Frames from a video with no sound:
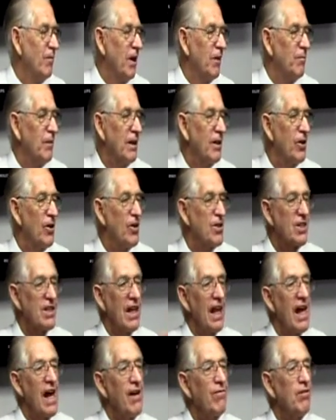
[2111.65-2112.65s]
Because
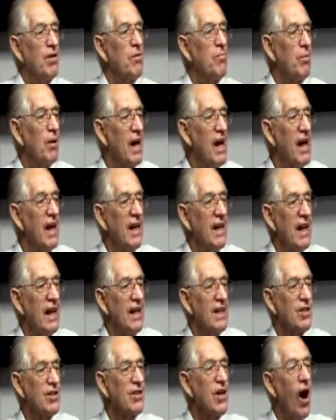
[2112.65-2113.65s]
leavened bread
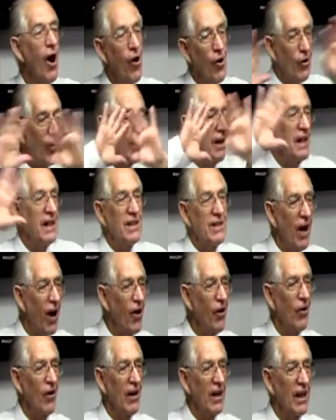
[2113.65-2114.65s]
is totally,
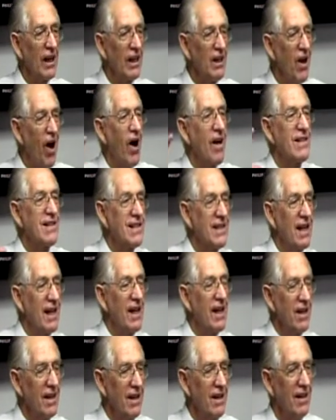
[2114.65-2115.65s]
totally not
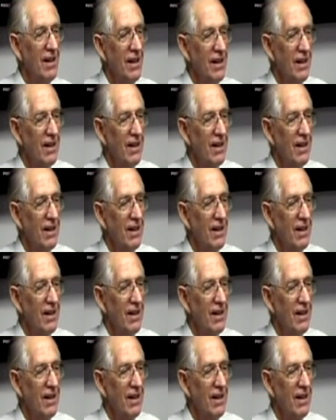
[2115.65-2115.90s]
sin,